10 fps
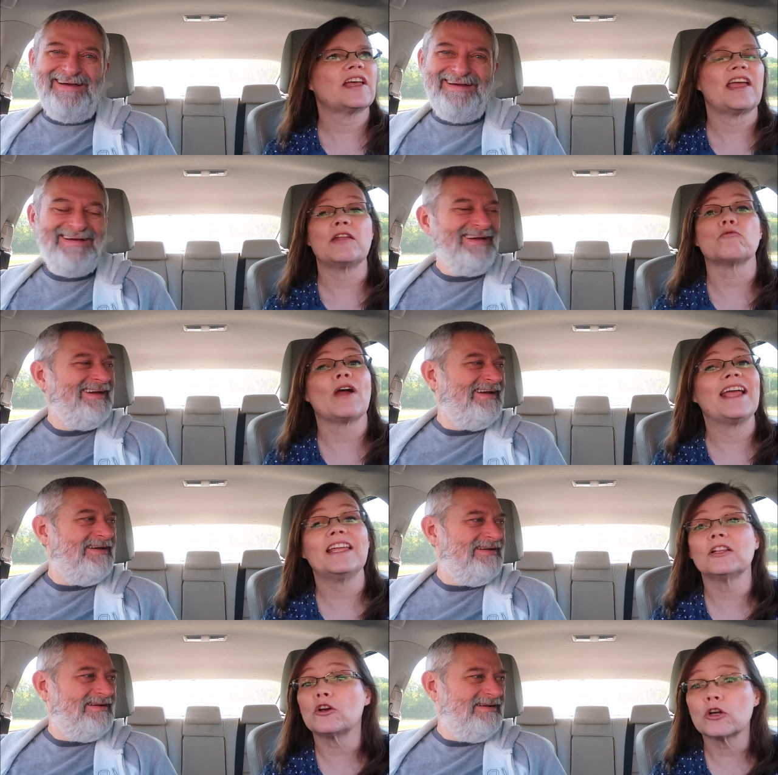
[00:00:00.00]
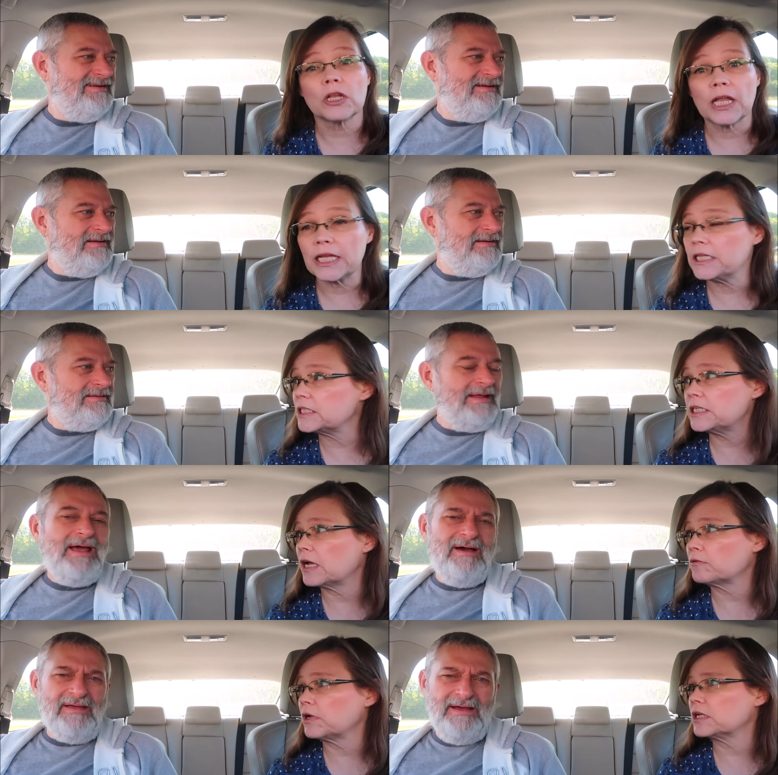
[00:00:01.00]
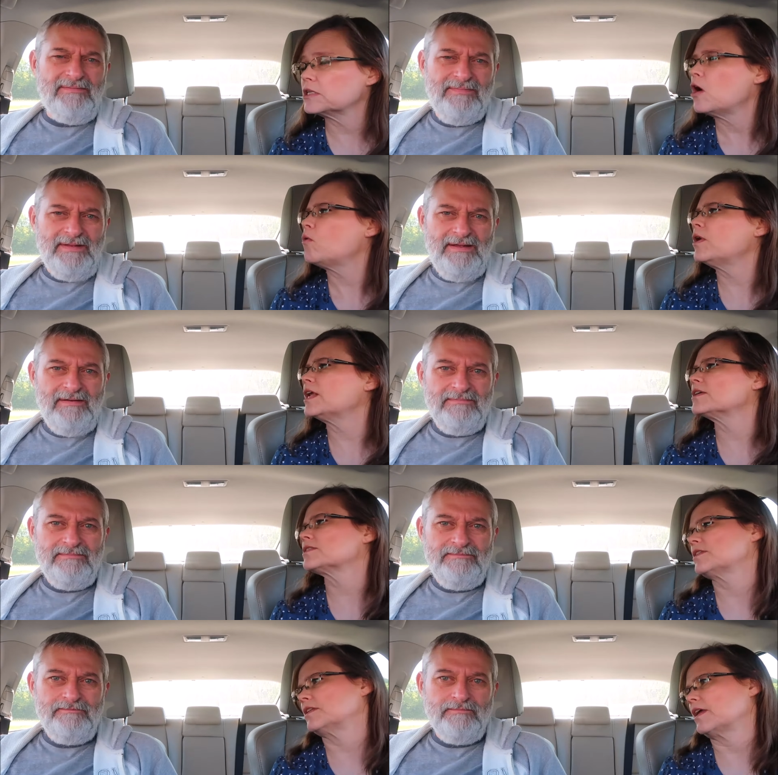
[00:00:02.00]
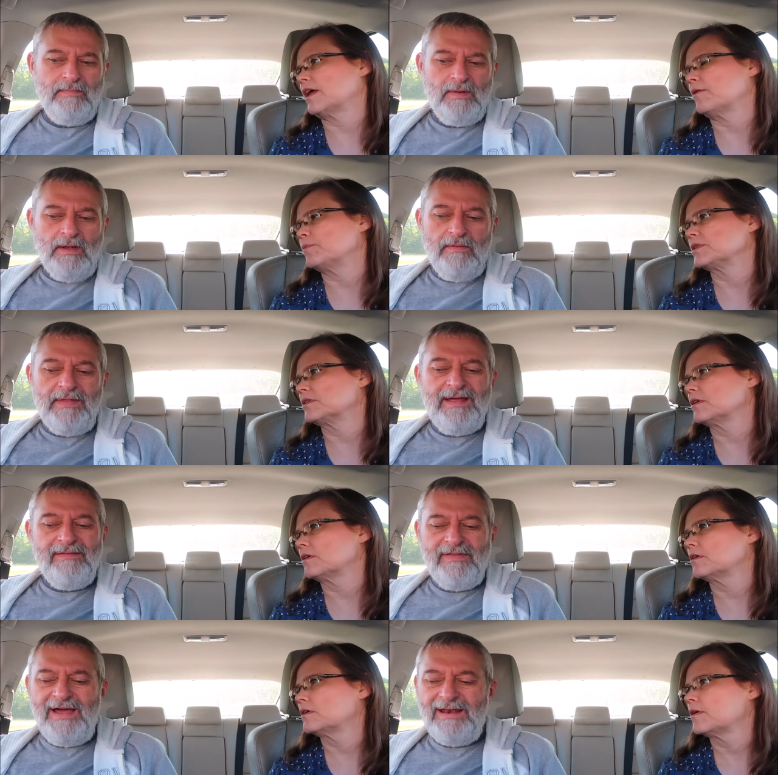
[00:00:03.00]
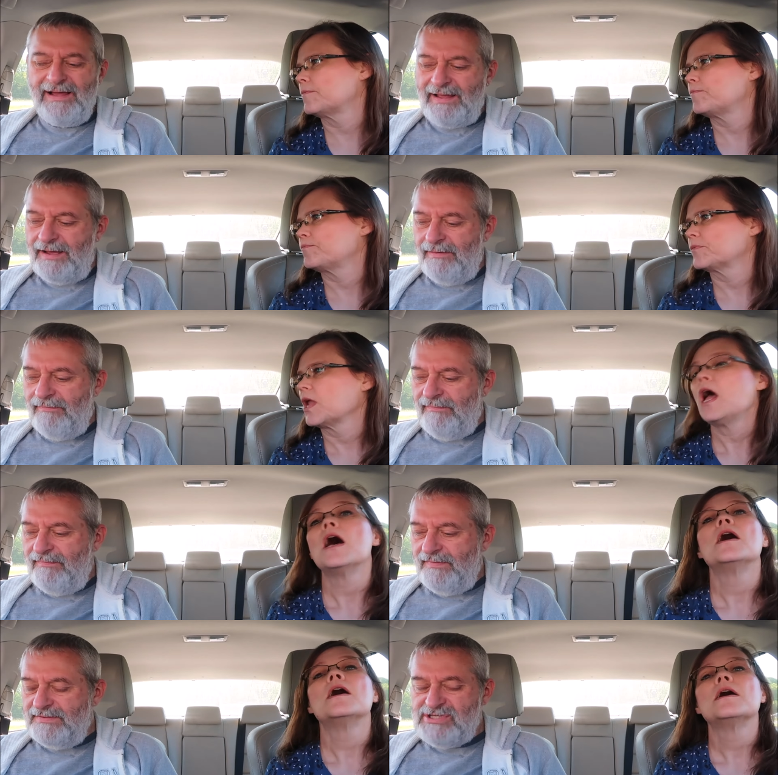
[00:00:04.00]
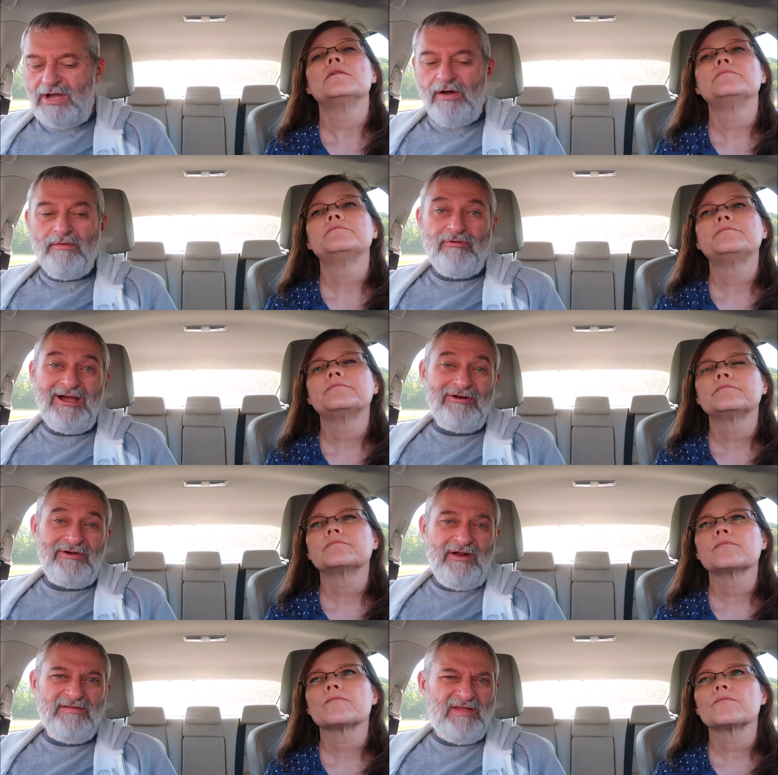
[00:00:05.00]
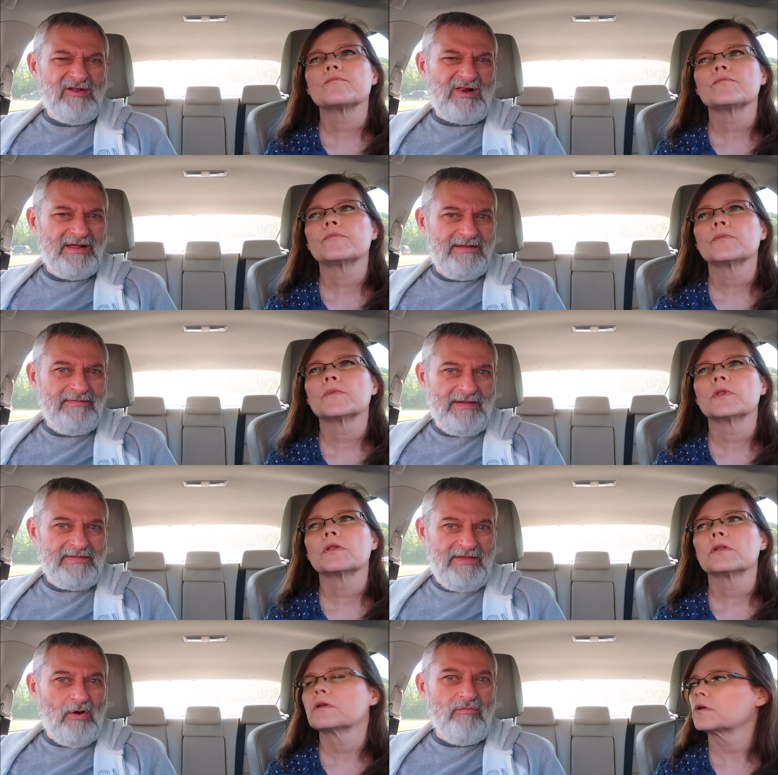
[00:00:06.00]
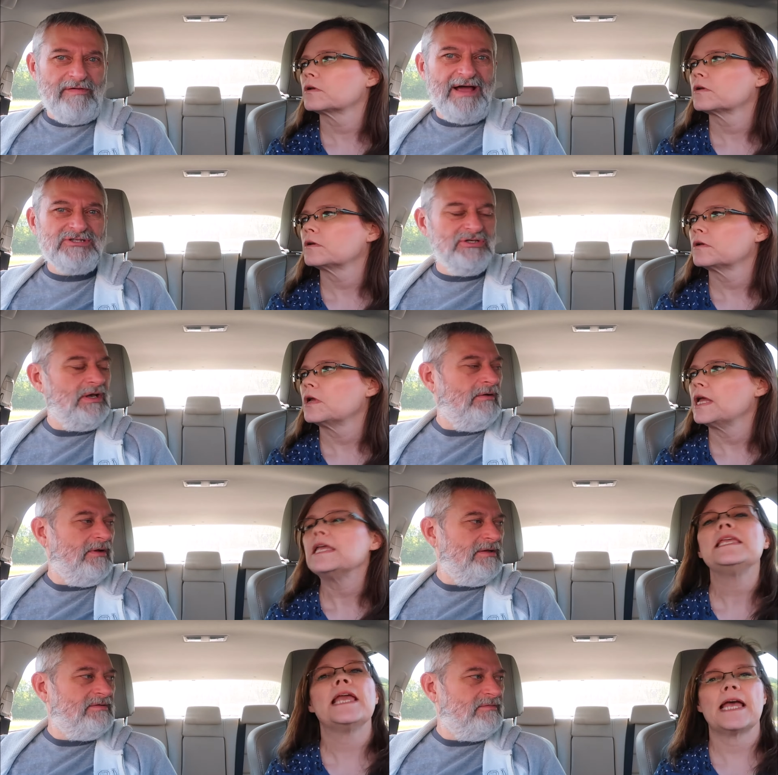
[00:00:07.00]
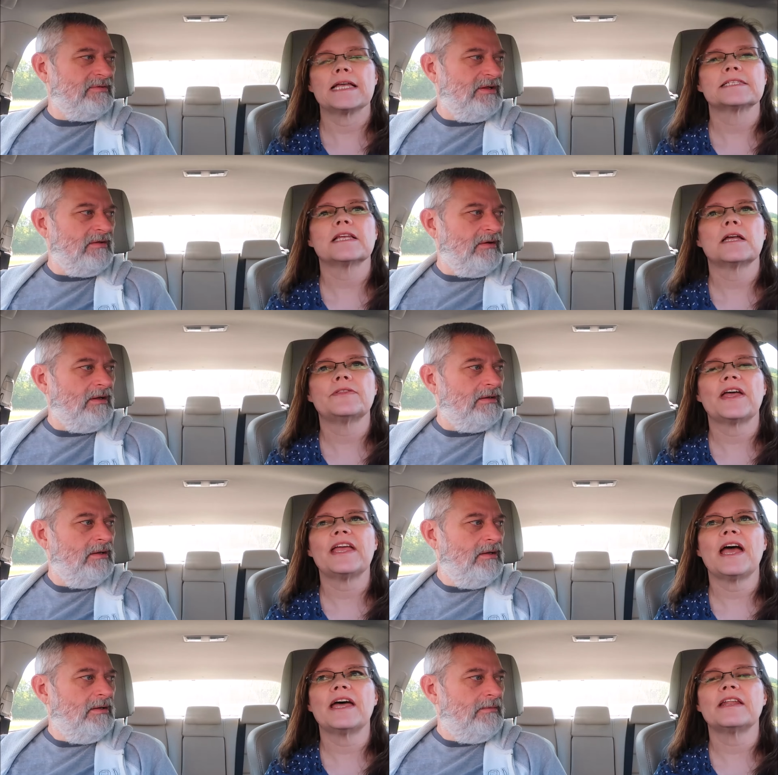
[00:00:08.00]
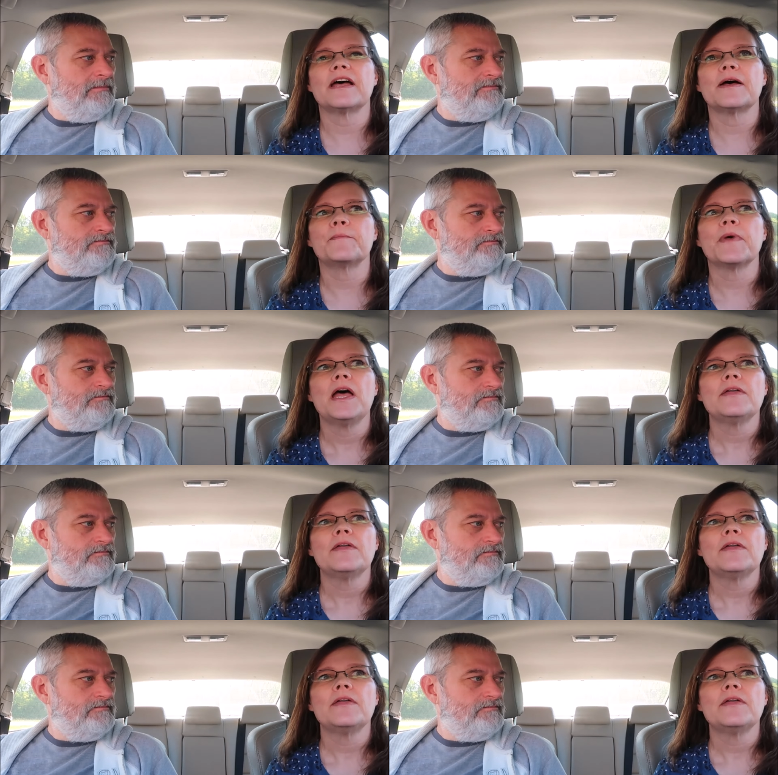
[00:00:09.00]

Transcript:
Speaker 1: They had regular glazed yeah, donuts. Yeah, what else did they have? Besides?
Speaker 2: They had like a. She called them regular donuts. They look like like the old fashioned donuts.
Speaker 1: Yes, they, they had um